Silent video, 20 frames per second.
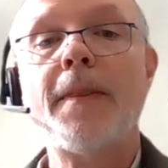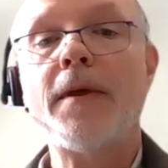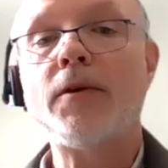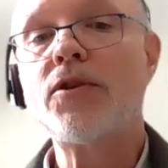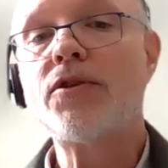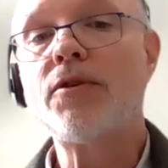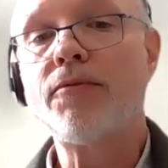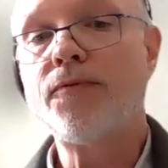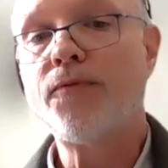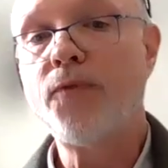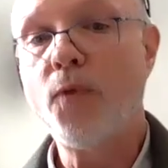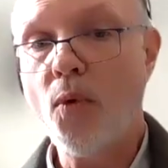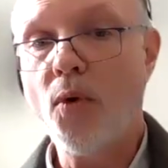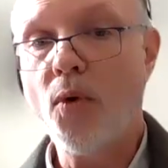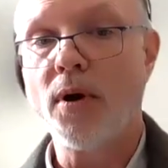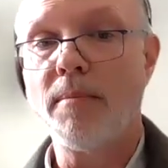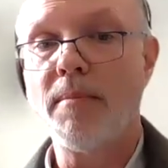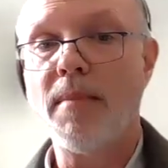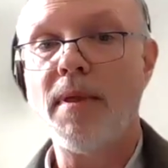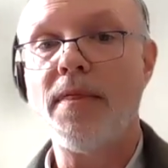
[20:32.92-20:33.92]
There is a
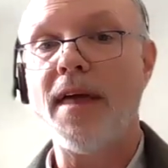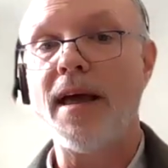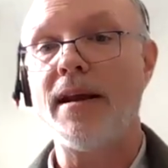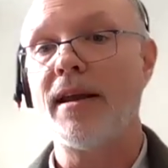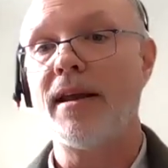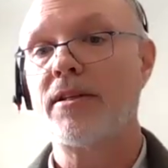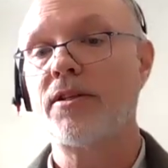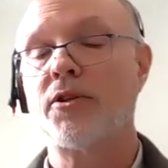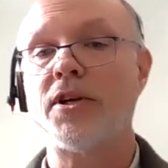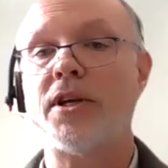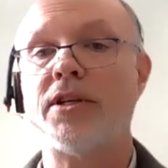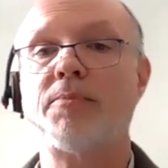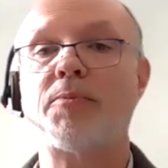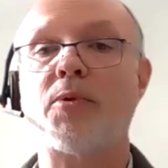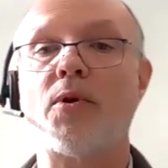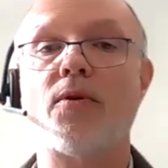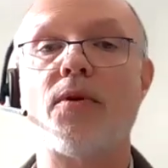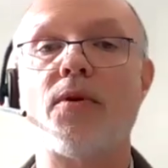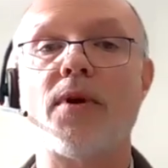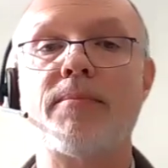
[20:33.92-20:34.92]
form that
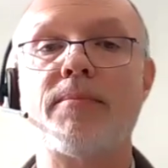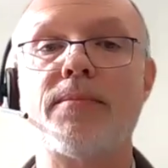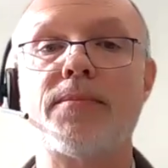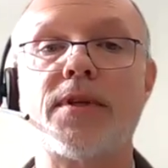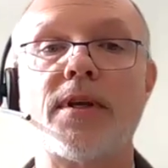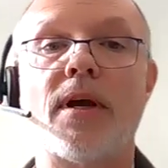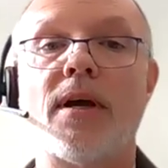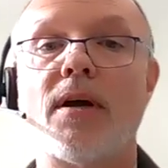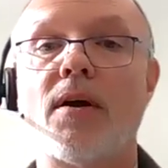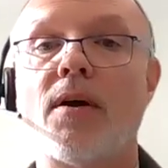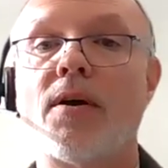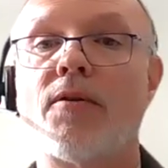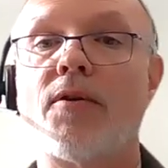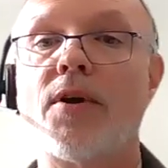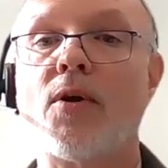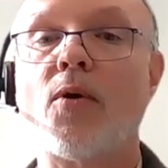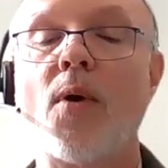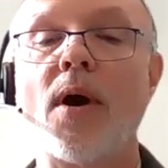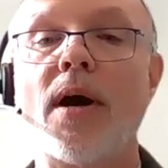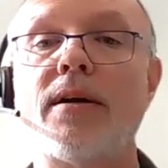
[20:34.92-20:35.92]
exchange programs are
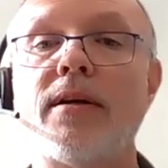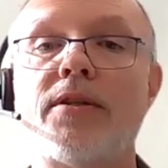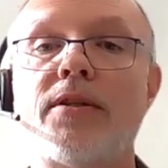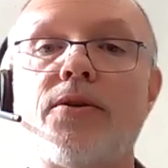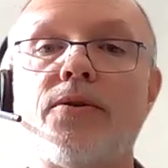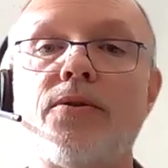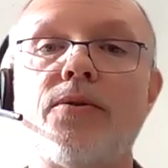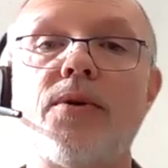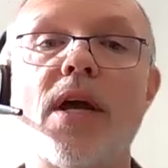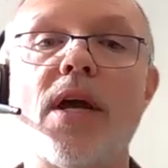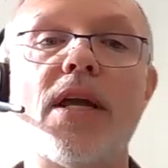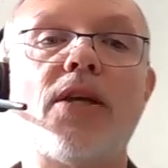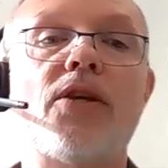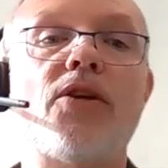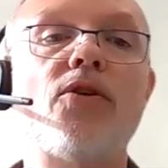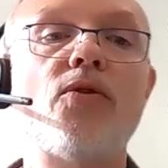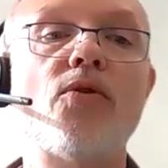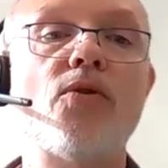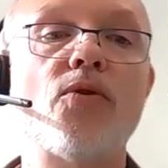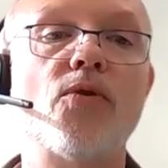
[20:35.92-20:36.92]
required to
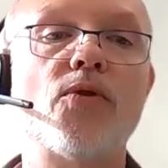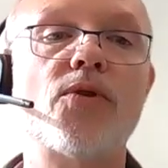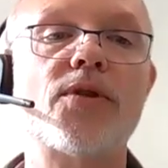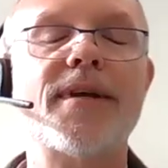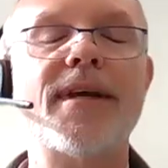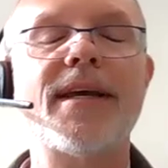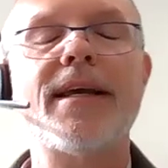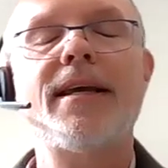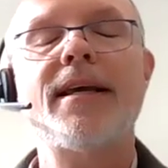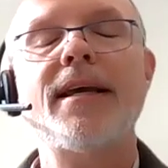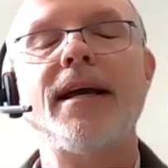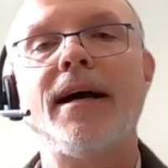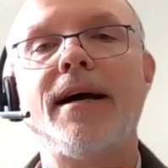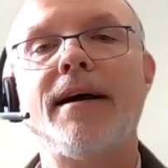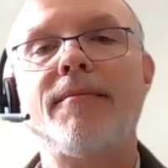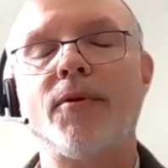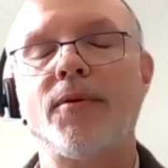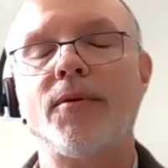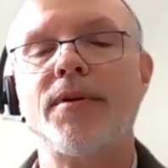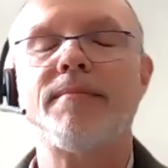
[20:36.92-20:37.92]
use
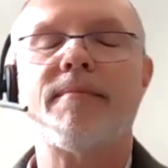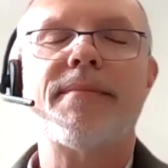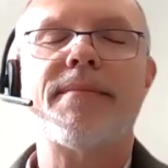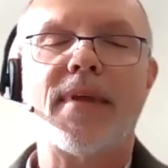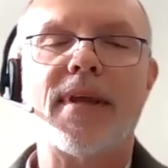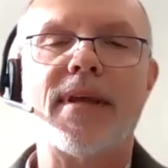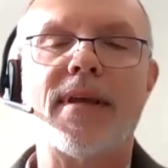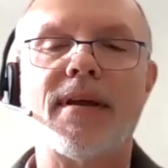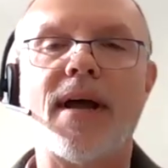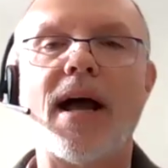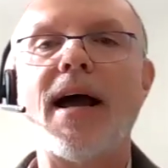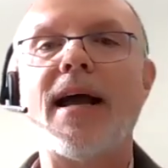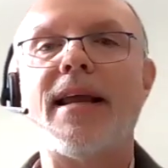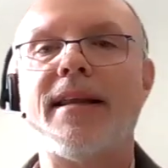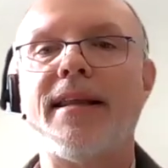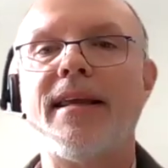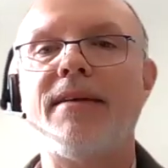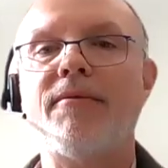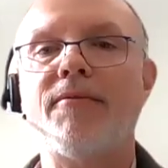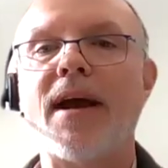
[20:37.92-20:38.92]
or
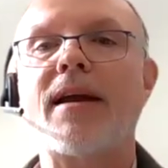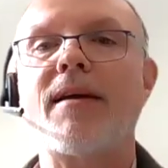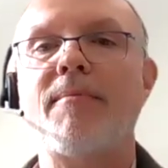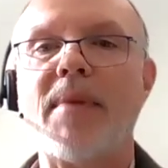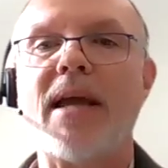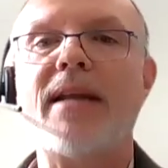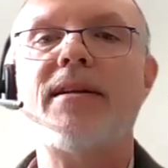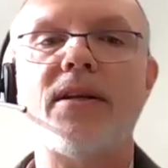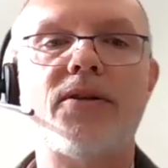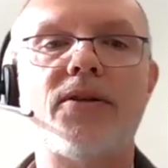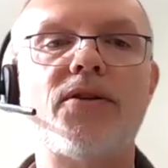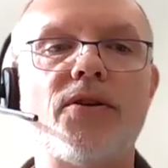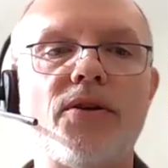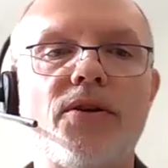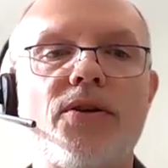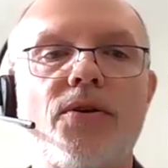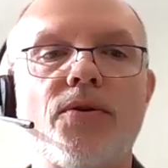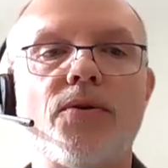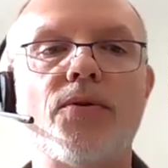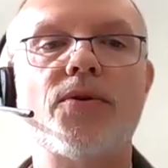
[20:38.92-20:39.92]
highly recommended
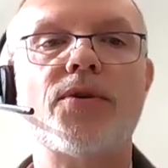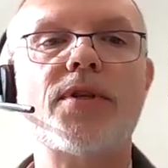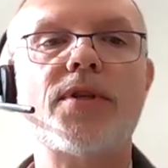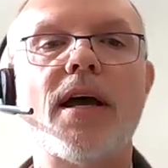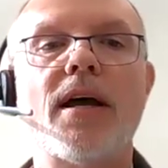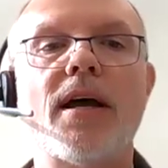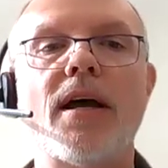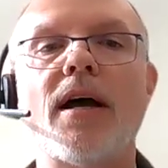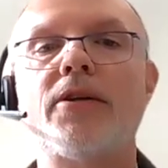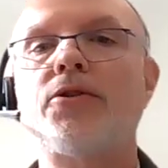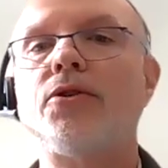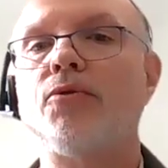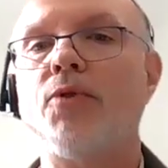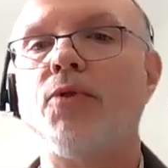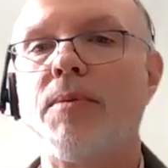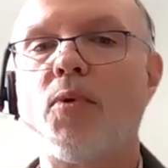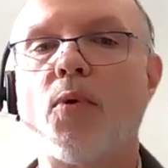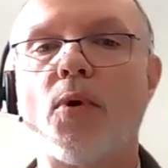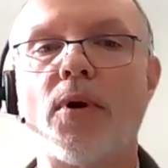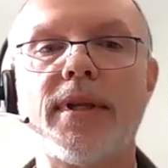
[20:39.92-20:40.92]
to use to
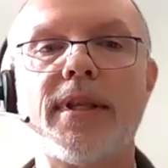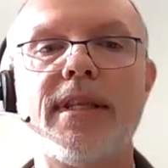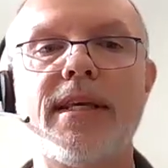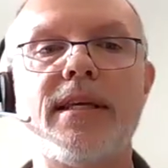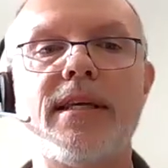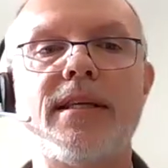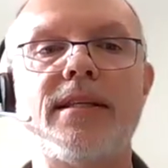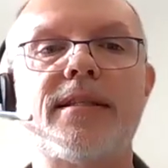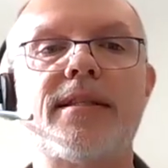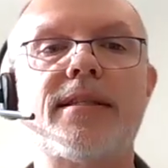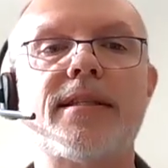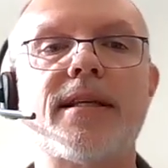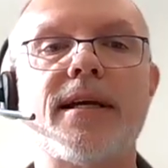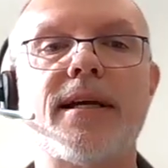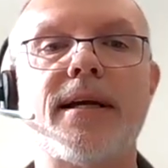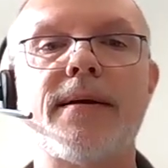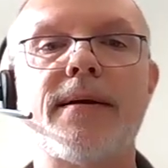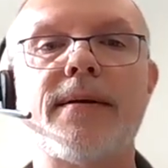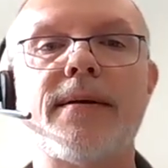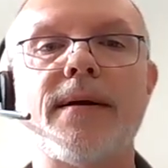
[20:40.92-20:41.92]
report these